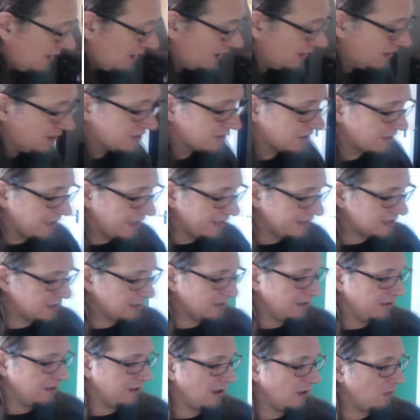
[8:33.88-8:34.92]
So then
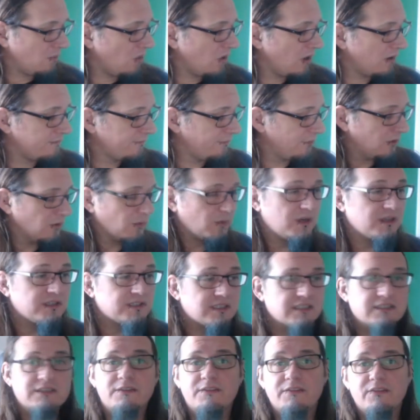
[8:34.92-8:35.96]
what I thought was,
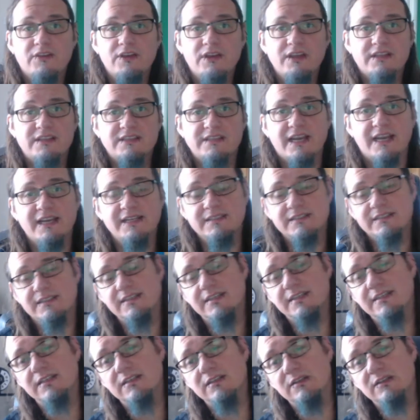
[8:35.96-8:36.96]
as a third test,